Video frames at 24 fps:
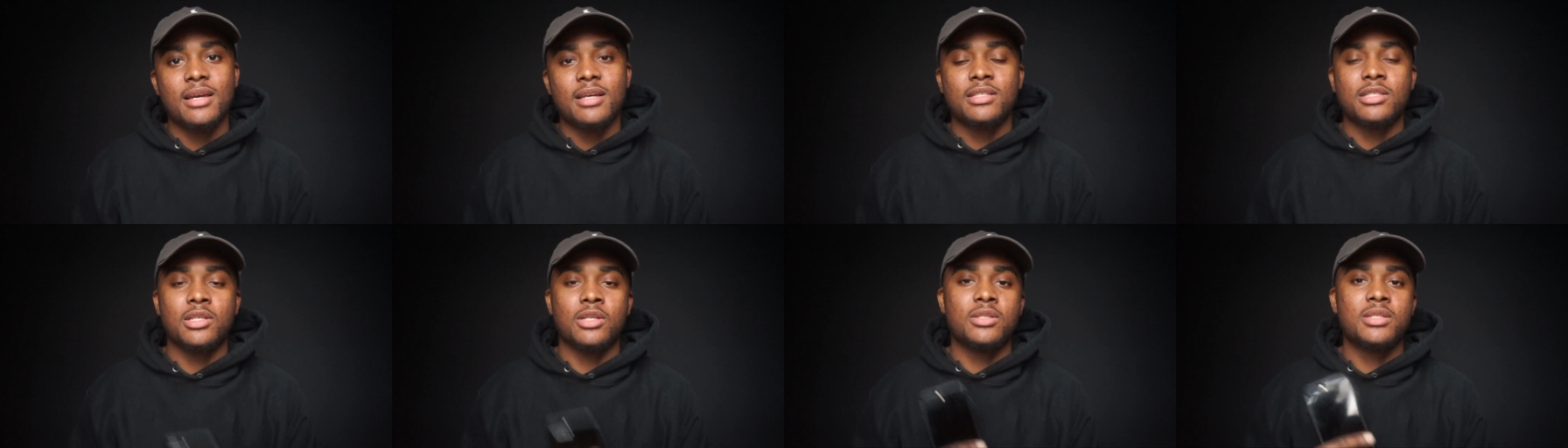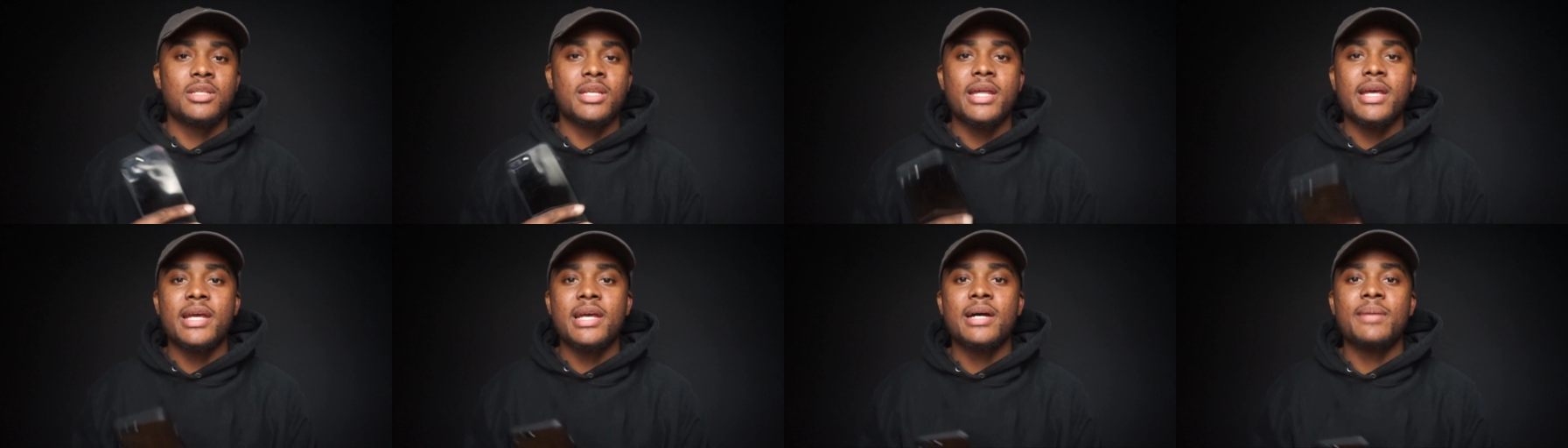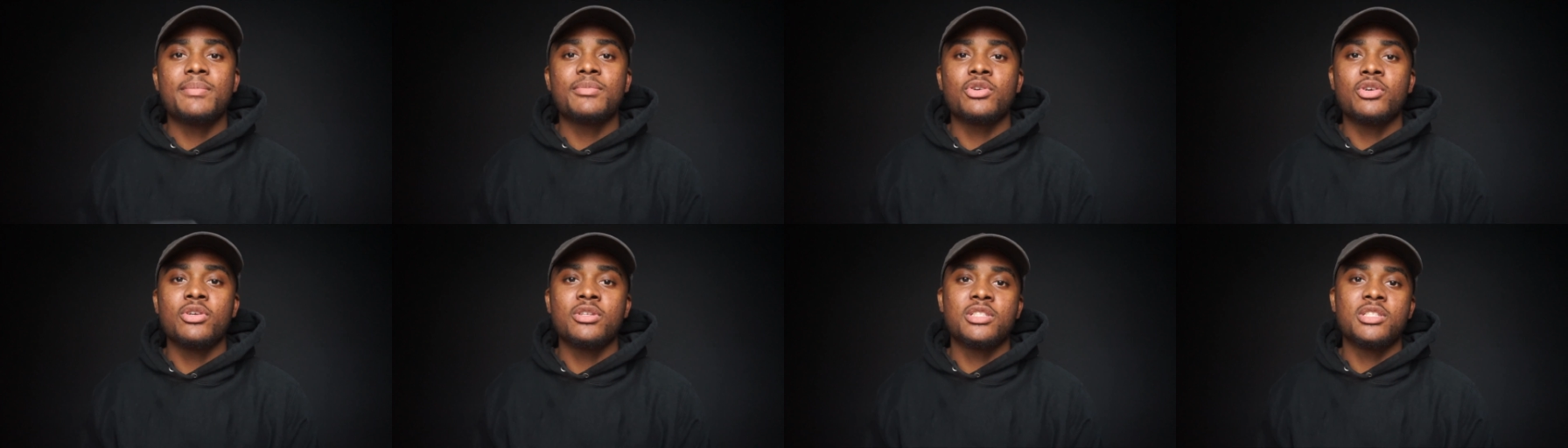So today
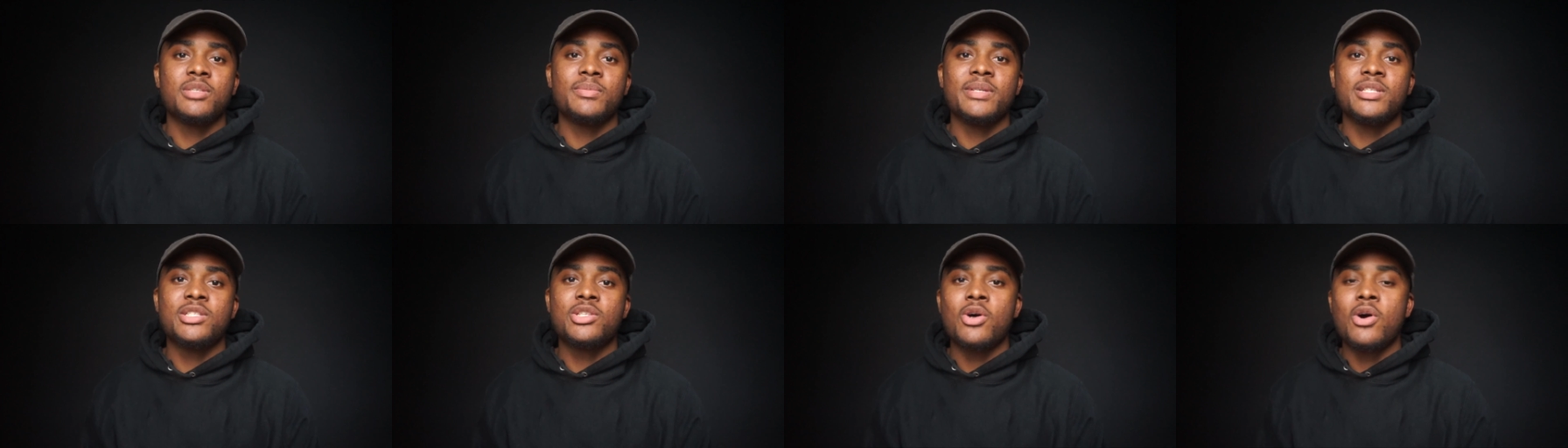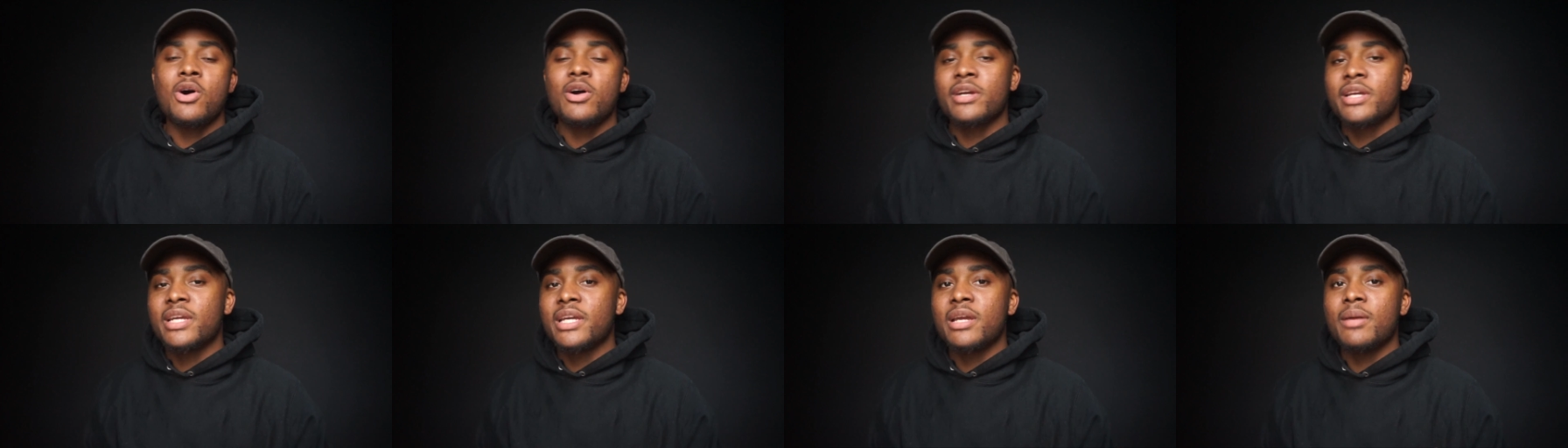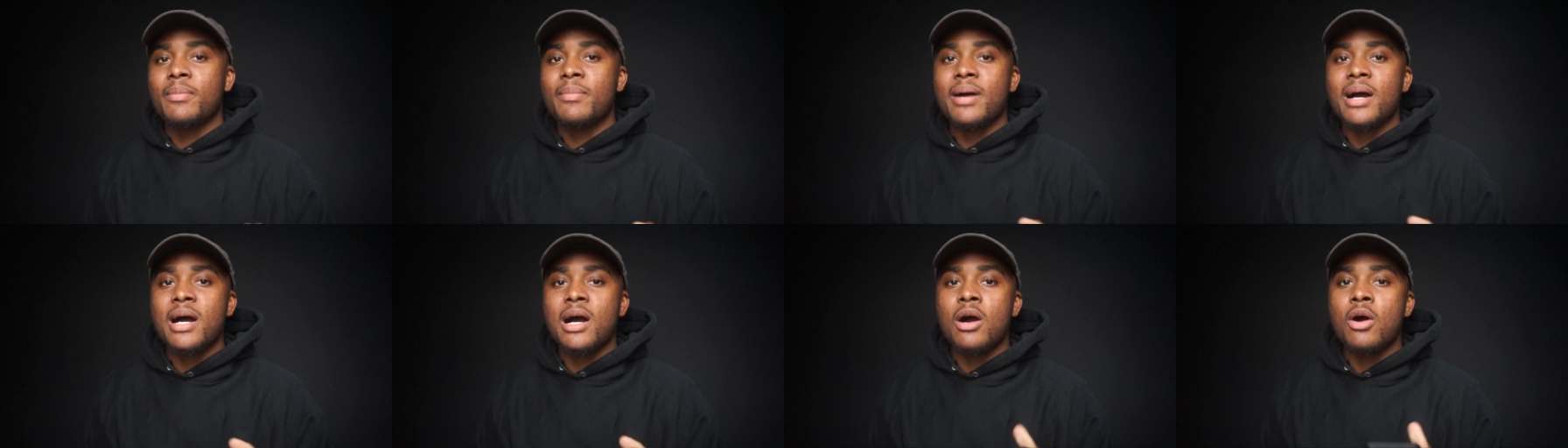I'm going to be talking
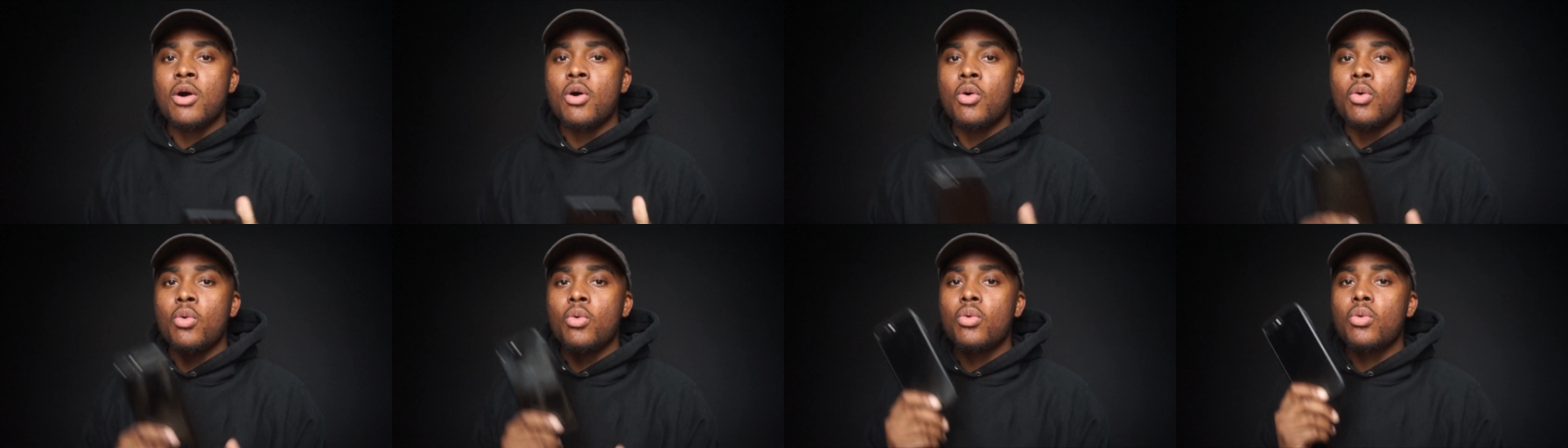about